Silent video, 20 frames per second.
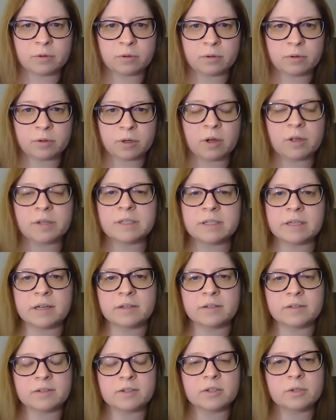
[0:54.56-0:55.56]

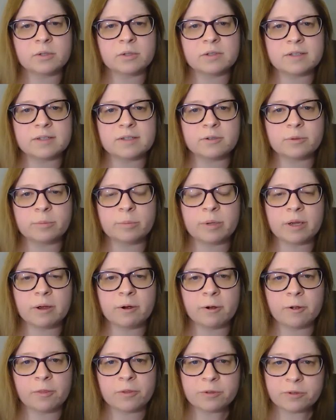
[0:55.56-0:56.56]
contents could still be
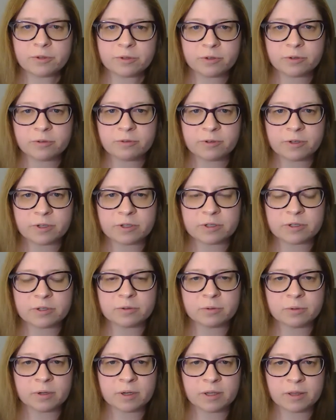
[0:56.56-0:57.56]
on the surface
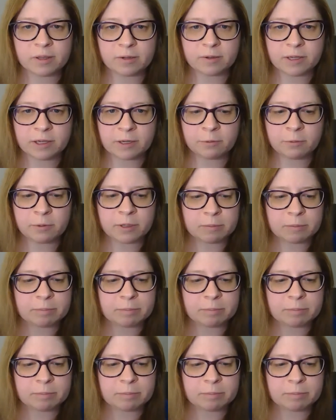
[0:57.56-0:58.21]
or in the liquid.